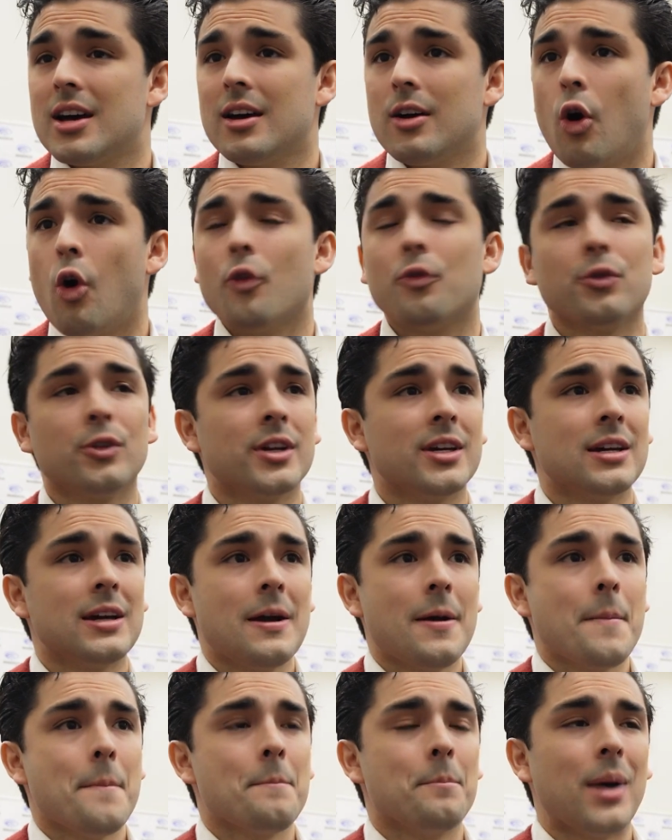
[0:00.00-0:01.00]
that hopefully
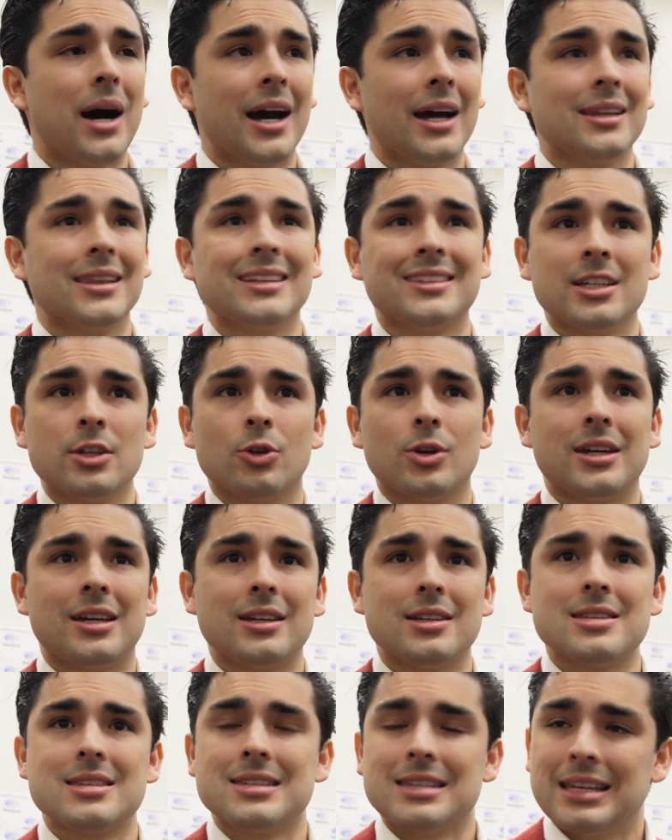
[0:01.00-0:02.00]
by latino
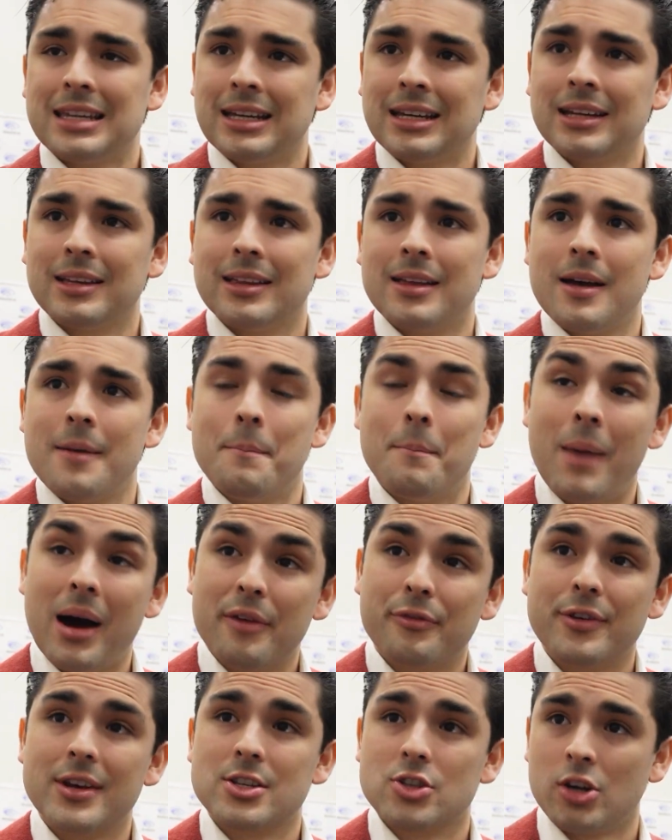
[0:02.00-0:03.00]
kids seeing
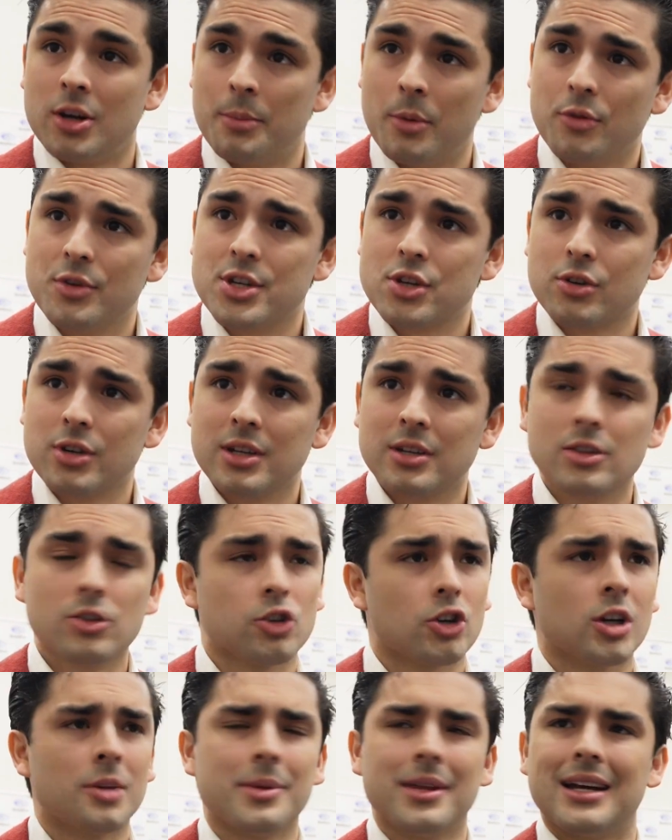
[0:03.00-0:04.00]
my face on a movie screen,
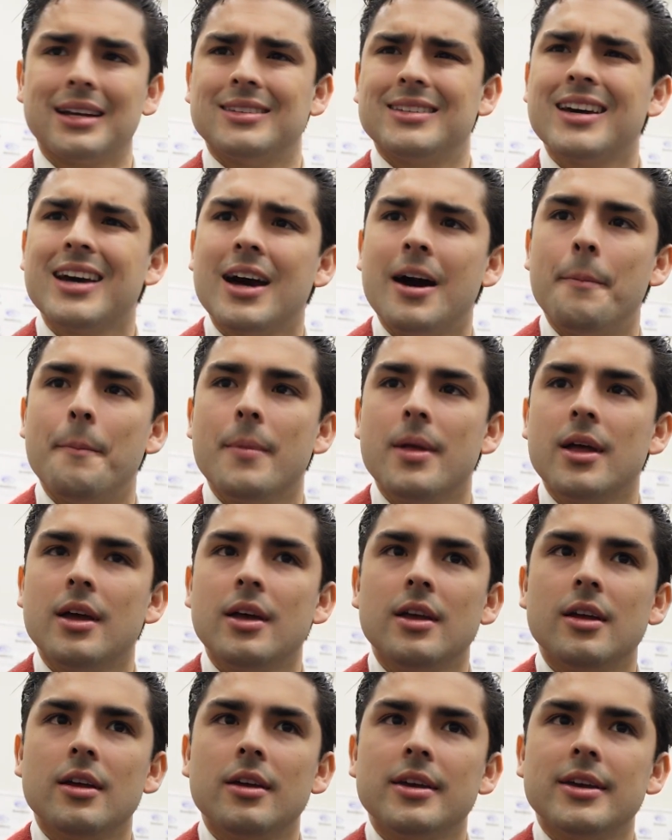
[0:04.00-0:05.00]
they're gonna be like, damn,
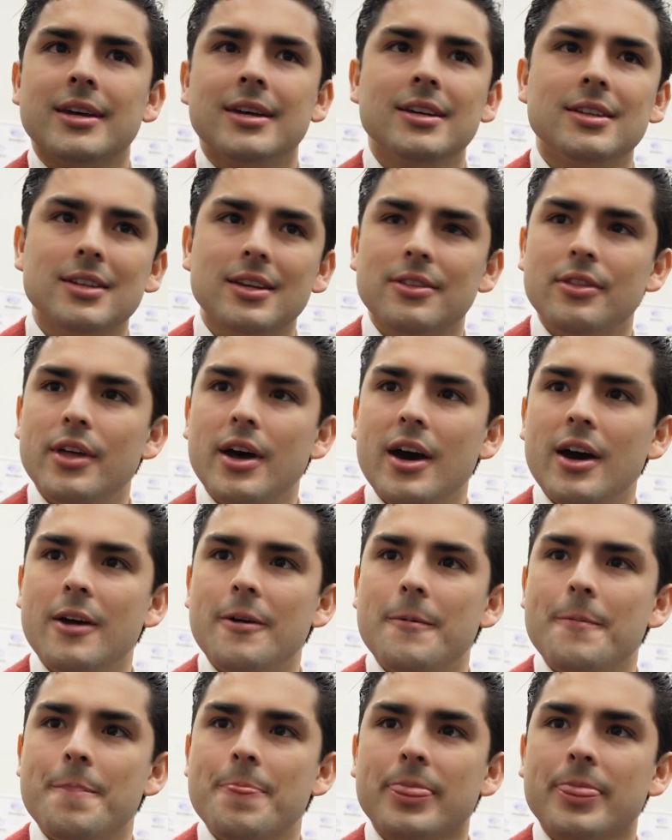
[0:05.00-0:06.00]
he did that?